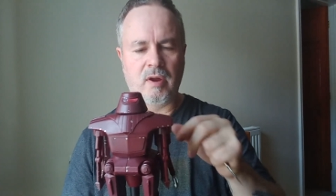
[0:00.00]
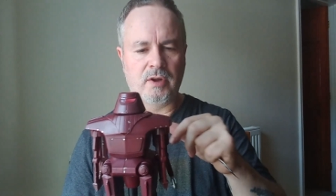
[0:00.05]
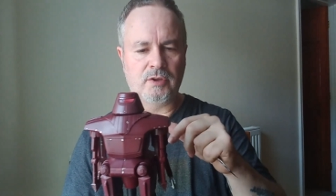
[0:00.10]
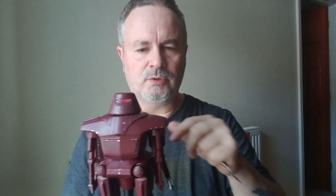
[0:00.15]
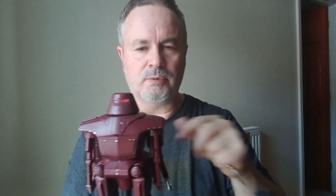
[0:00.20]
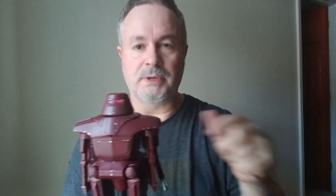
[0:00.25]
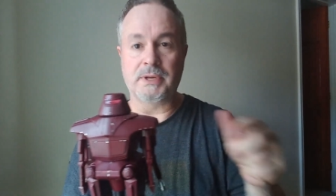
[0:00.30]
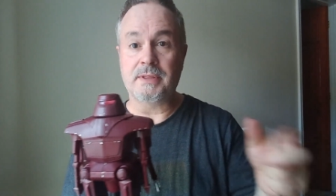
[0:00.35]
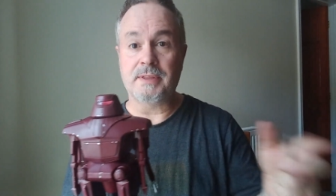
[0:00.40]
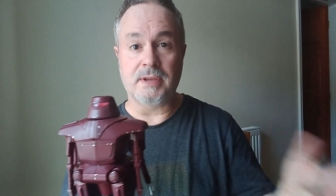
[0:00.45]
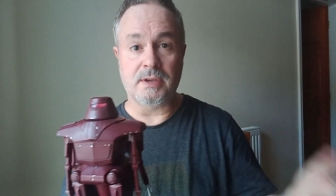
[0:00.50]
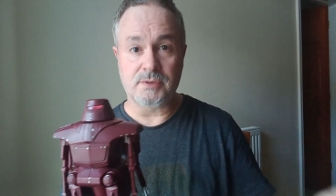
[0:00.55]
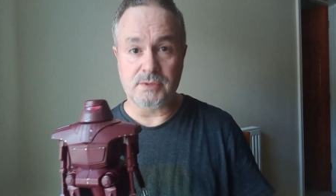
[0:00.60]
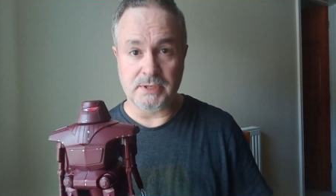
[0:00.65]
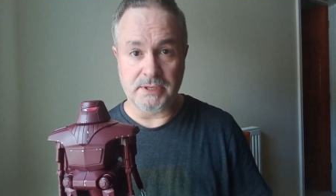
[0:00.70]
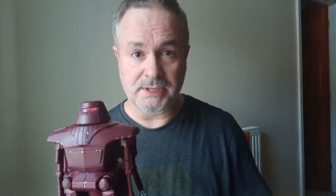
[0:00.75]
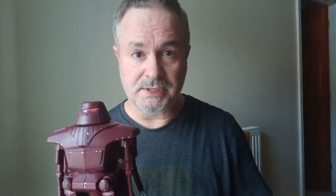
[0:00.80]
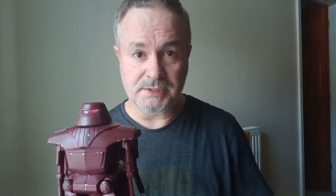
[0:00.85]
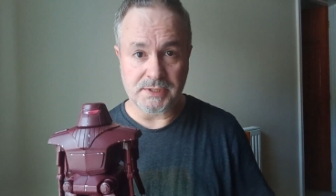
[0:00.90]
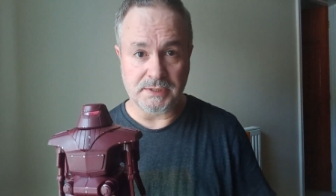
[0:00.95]
20,000
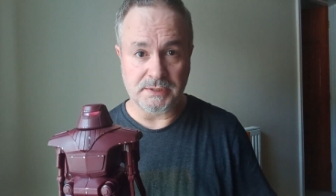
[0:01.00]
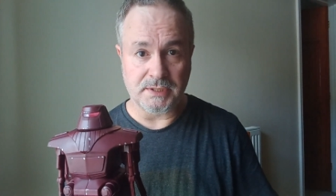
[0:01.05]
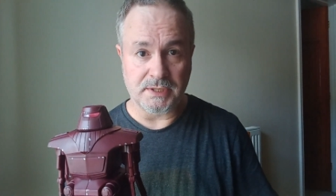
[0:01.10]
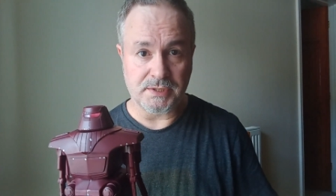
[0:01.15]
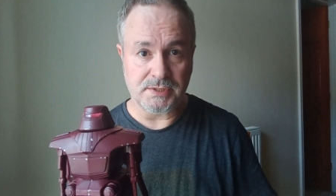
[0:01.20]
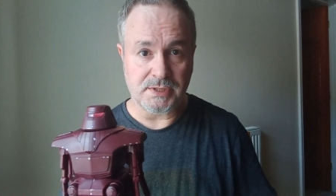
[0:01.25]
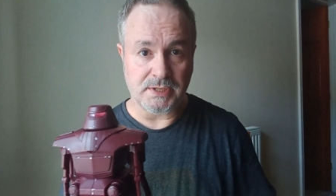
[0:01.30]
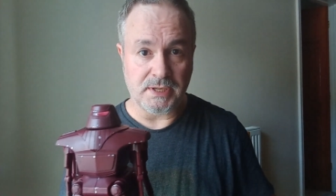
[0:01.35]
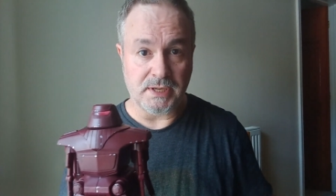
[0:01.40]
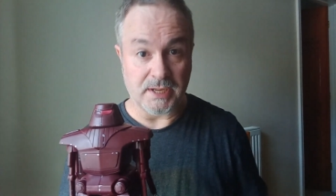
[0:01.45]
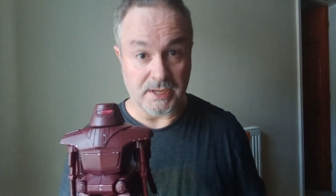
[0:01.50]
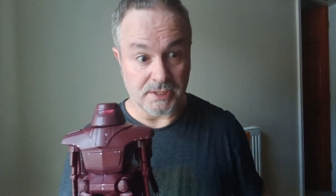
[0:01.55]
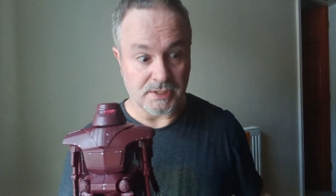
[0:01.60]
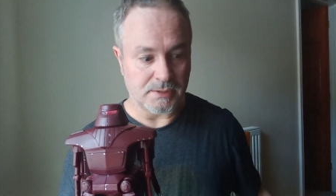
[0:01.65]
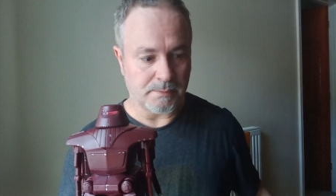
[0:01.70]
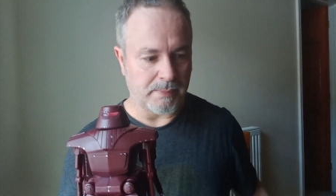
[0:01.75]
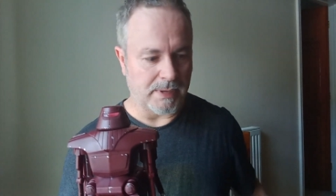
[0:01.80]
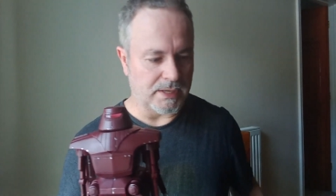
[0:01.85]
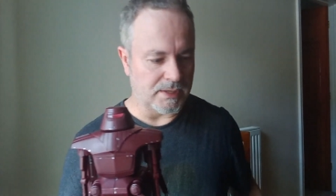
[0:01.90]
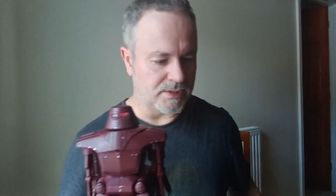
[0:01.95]
Leagues Under the Sea in
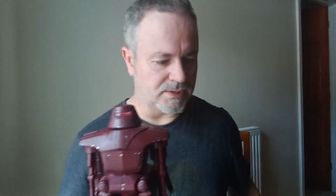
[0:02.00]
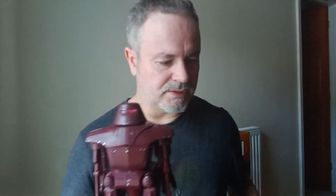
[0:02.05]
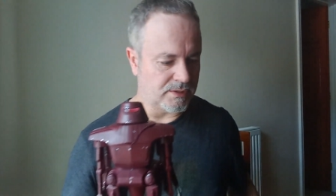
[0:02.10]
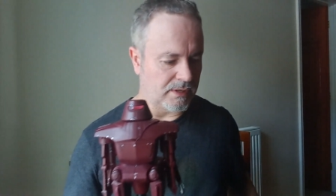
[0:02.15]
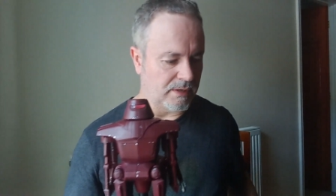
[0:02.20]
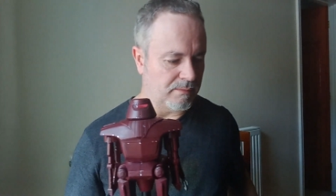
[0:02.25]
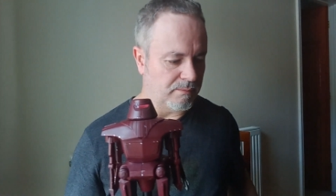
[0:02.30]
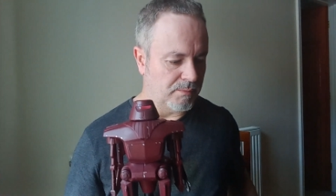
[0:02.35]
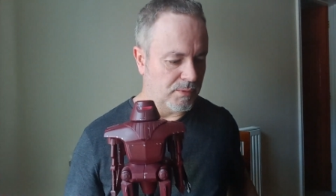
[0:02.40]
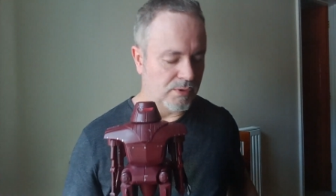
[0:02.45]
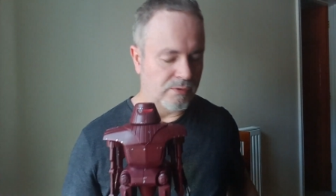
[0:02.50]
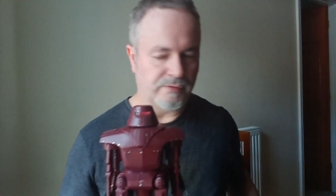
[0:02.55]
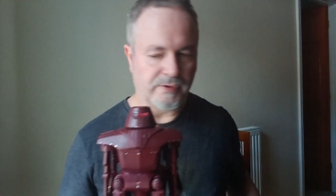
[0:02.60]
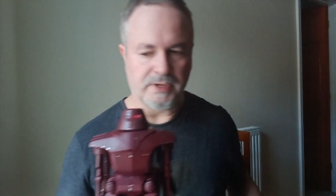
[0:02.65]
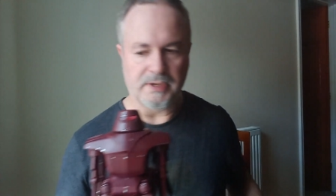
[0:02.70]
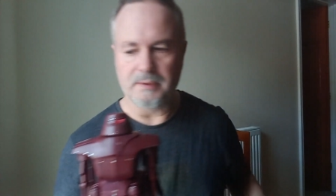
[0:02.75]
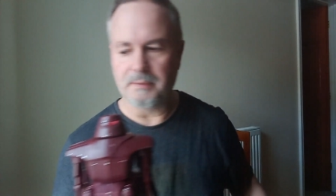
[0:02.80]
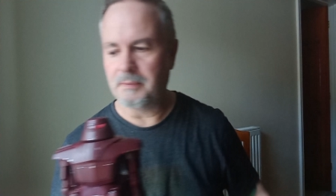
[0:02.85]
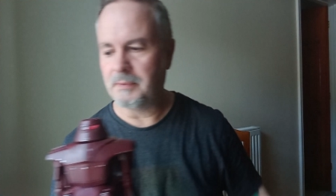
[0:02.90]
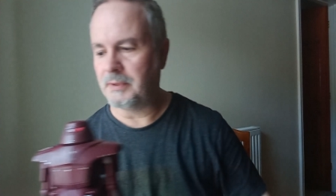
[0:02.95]
space type
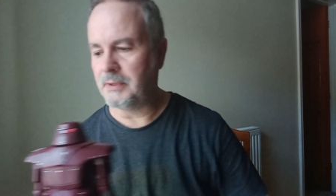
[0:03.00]
movie